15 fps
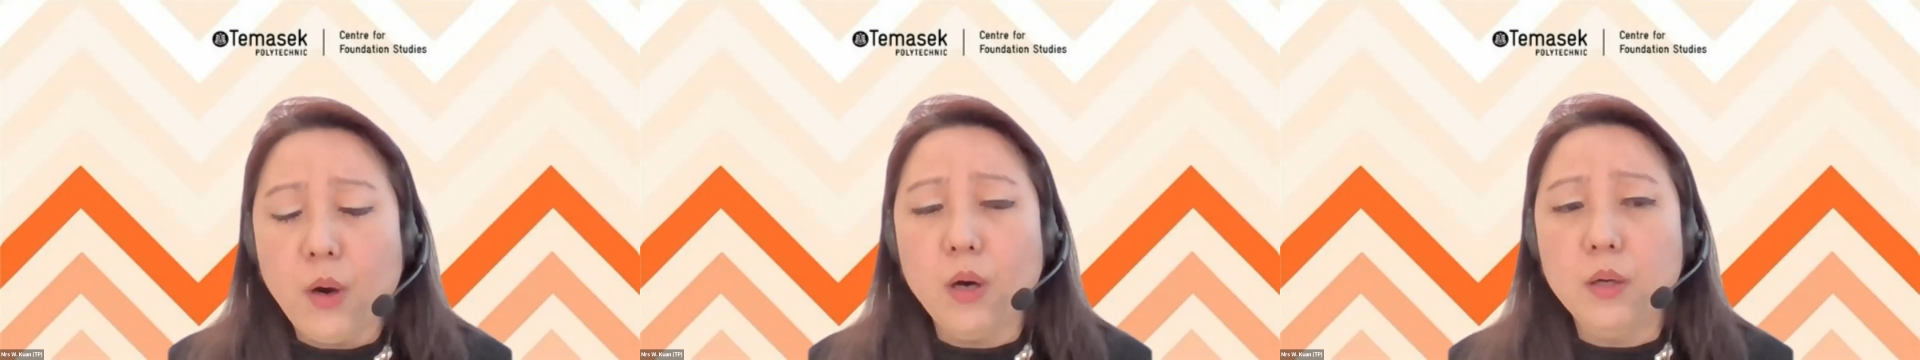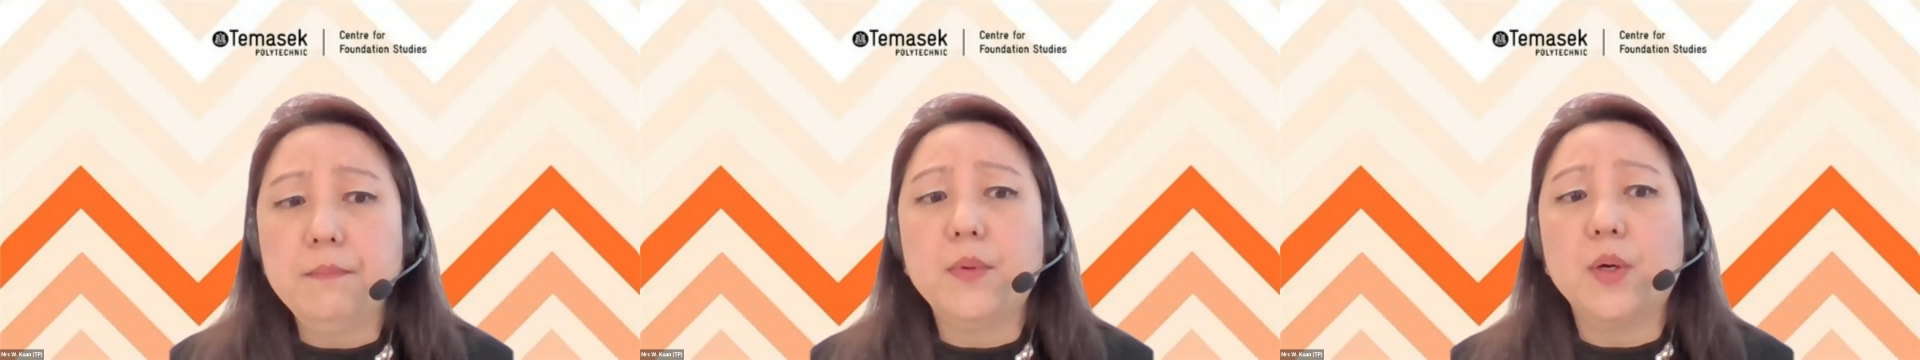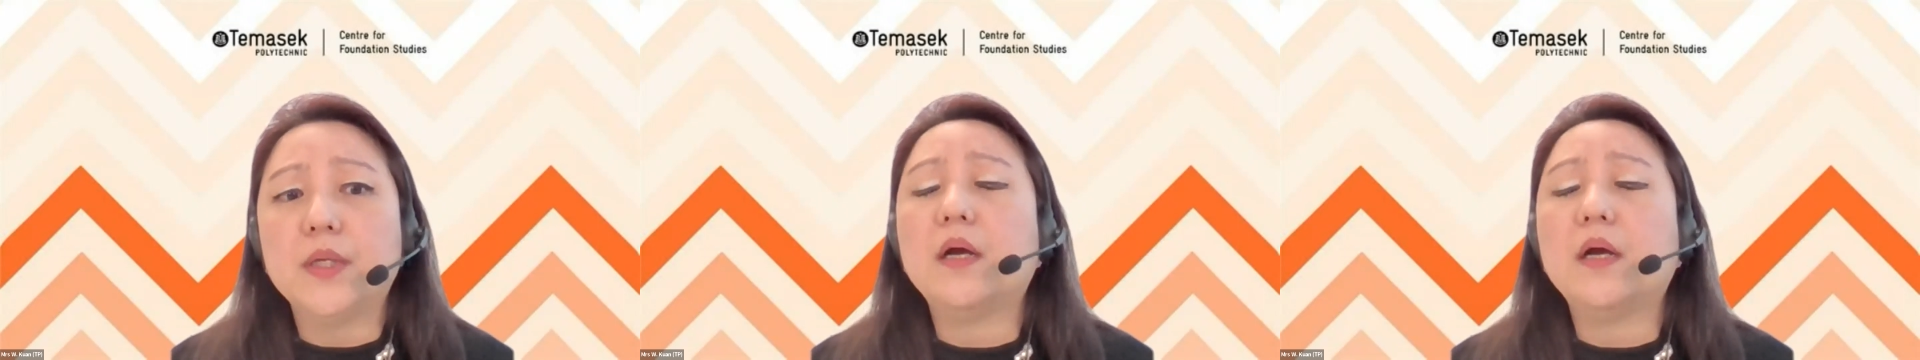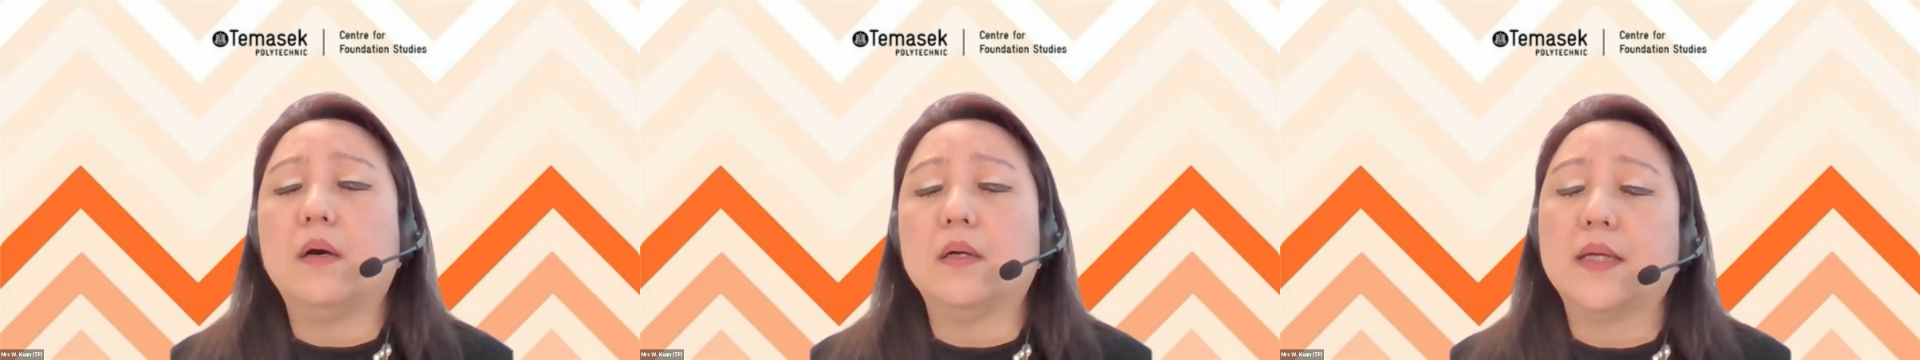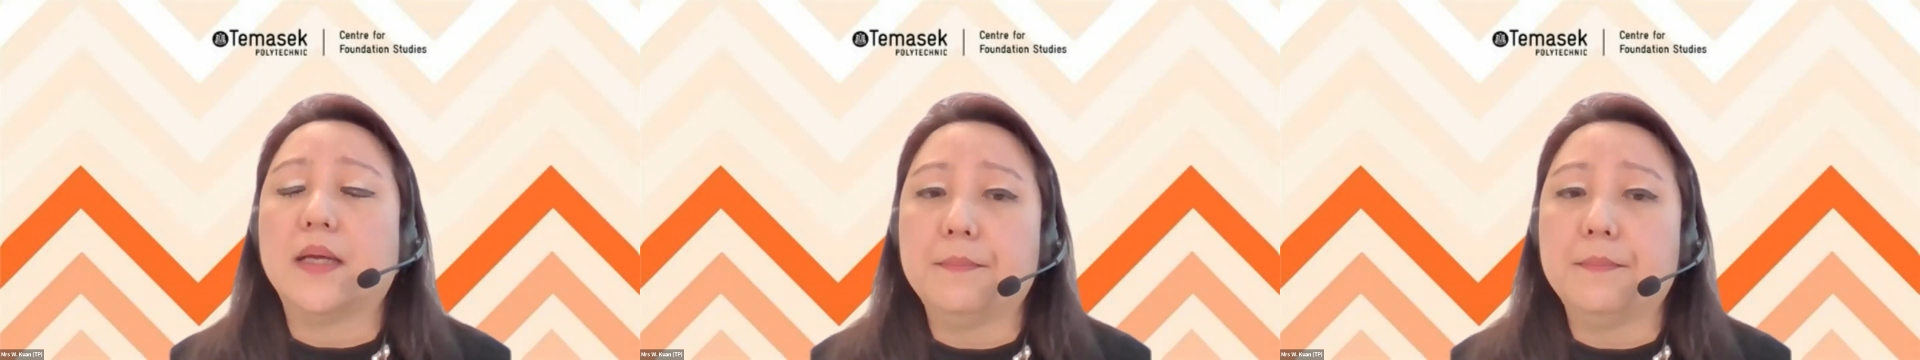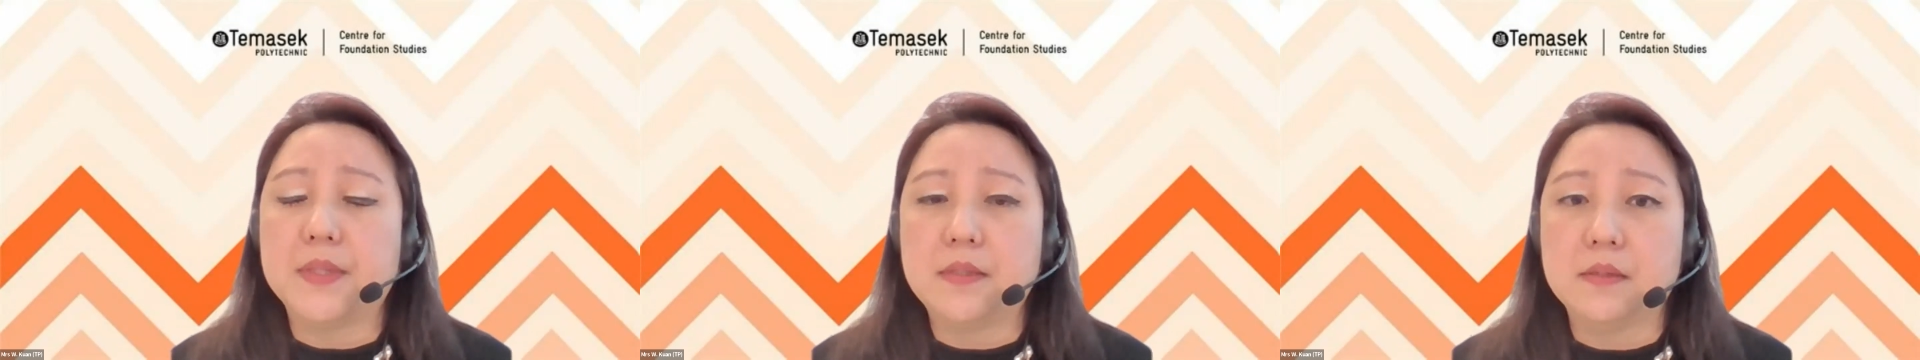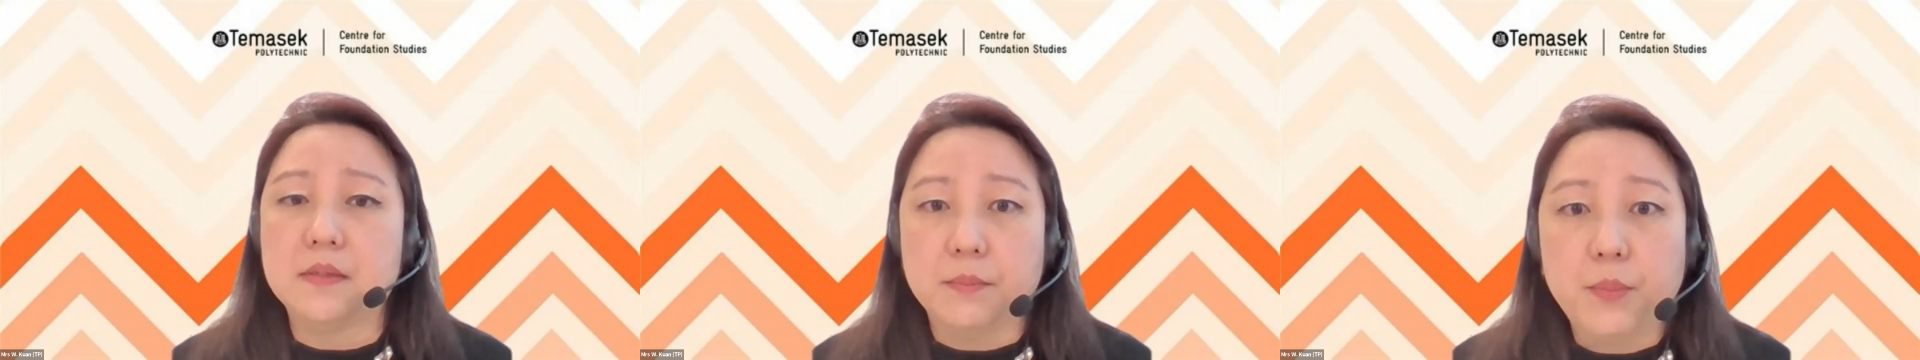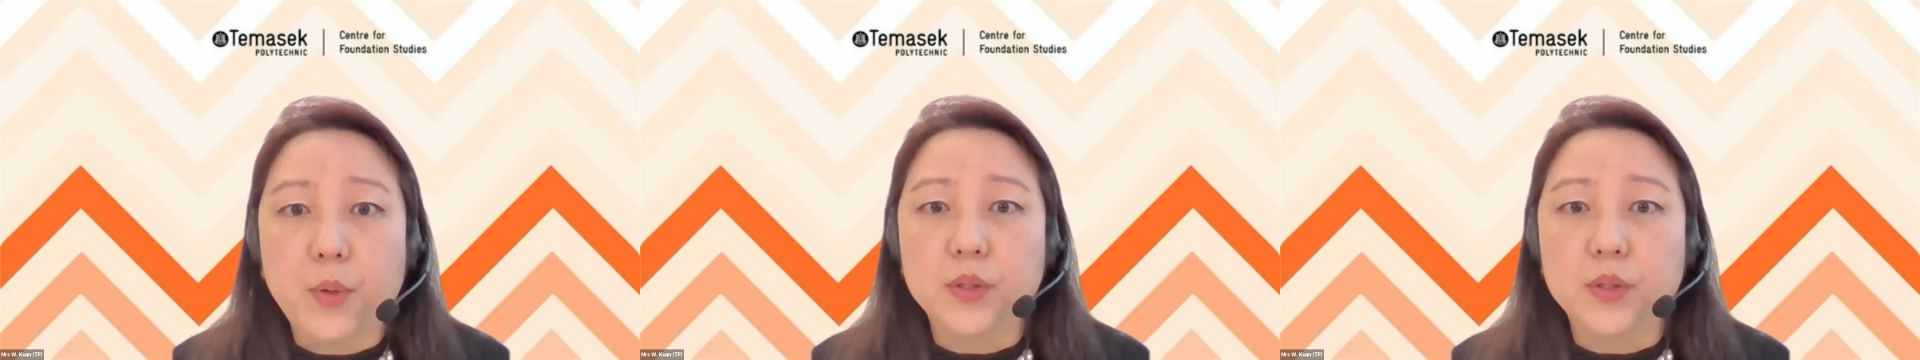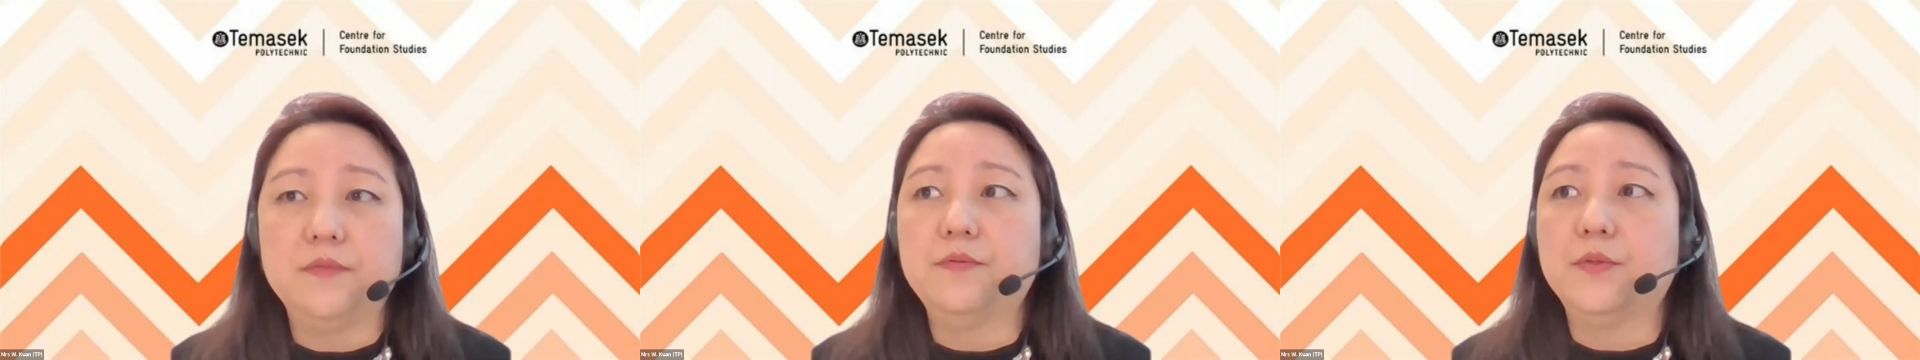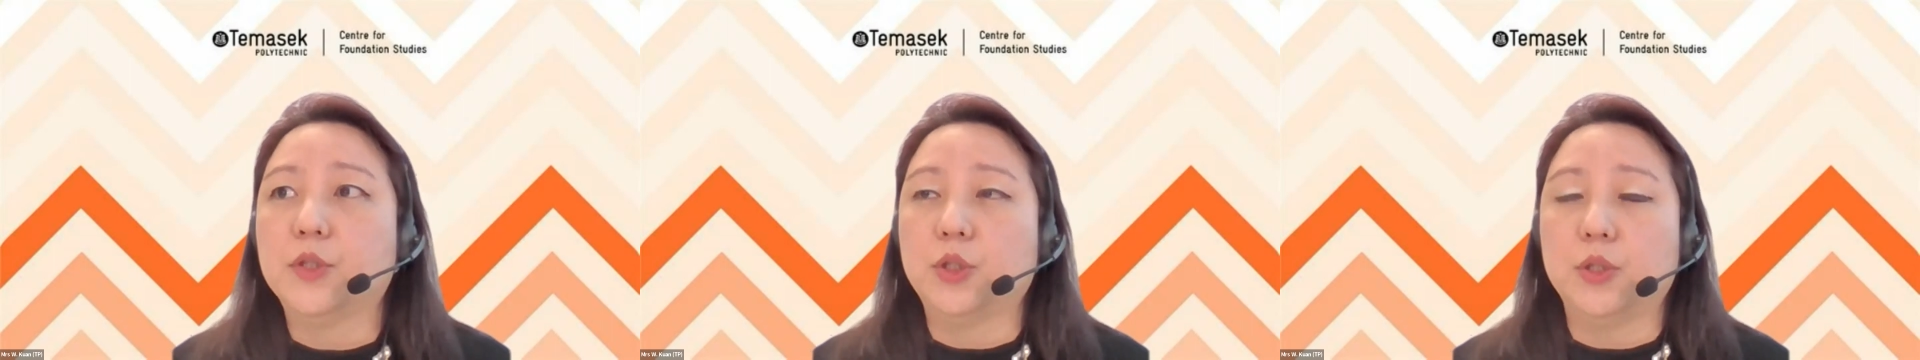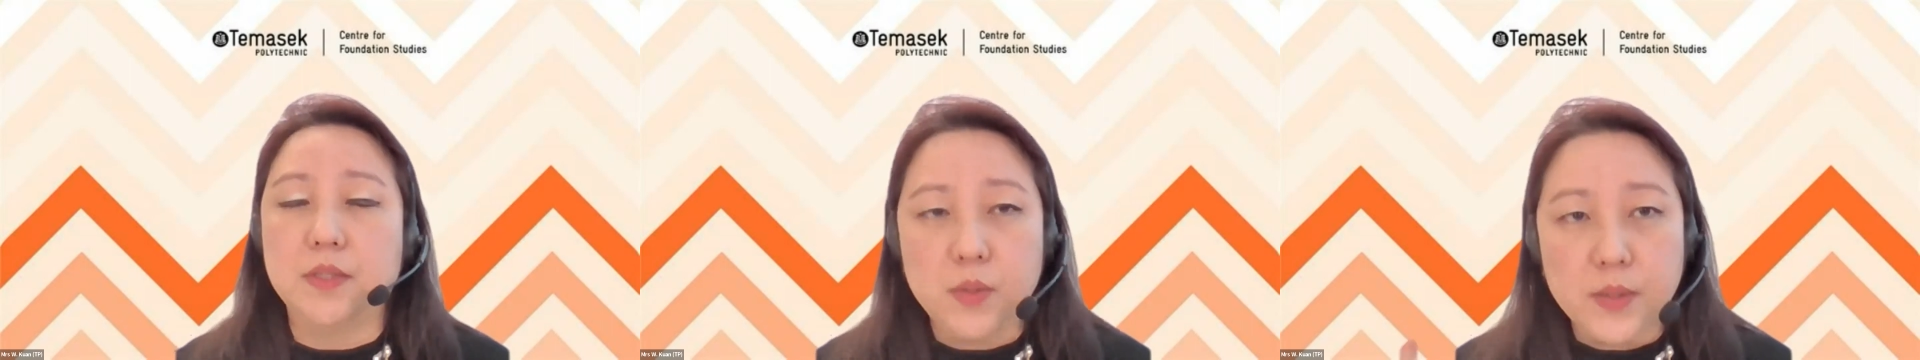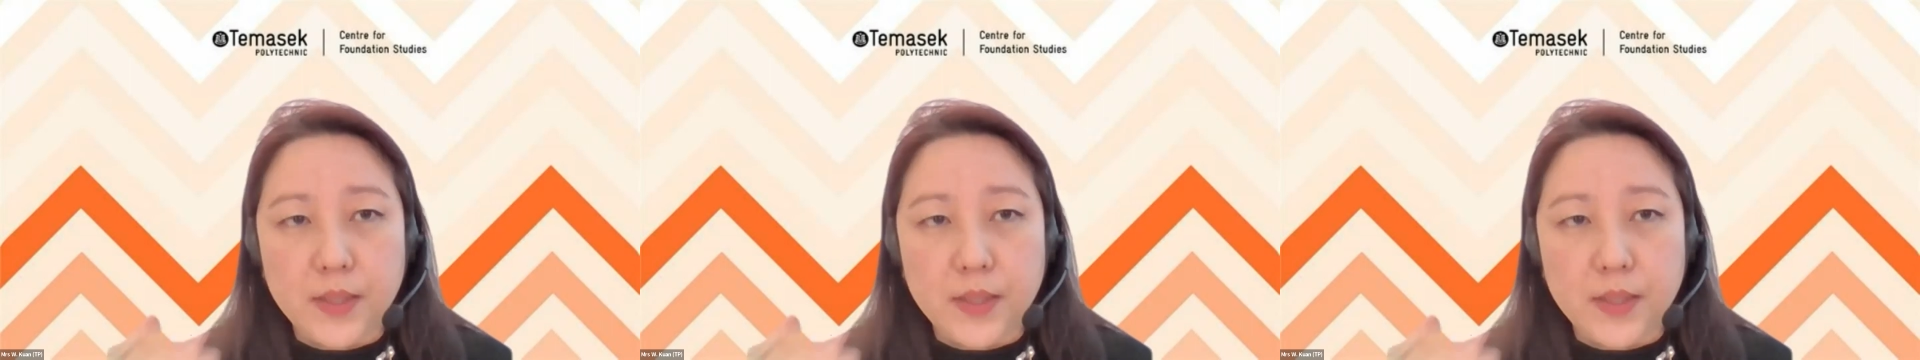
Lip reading: onboarding on campus is important for students